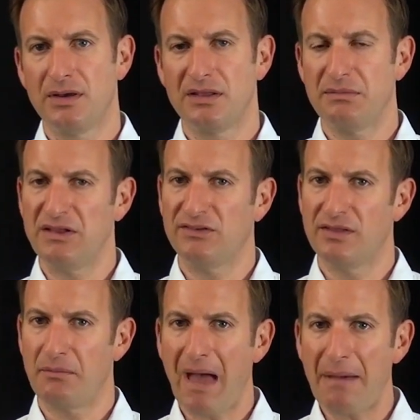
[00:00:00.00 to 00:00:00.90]
That means
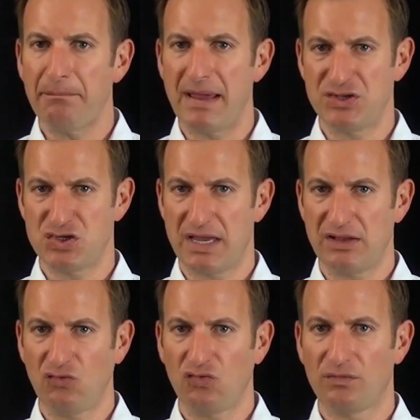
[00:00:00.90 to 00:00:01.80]
the map may
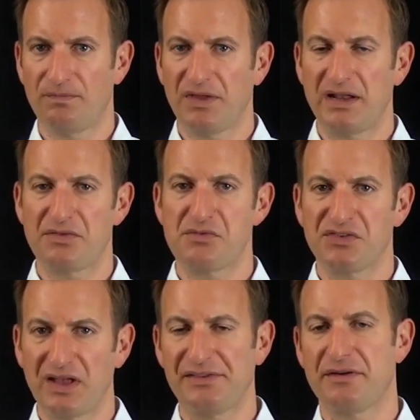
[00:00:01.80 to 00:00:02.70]
change, and as a
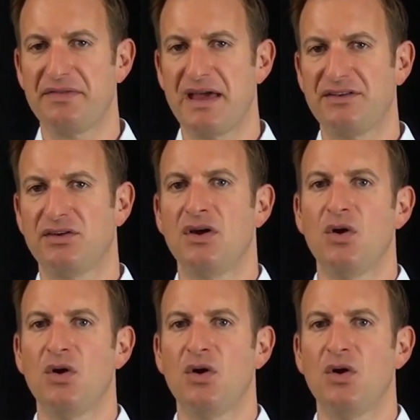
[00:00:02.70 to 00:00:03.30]
result of that,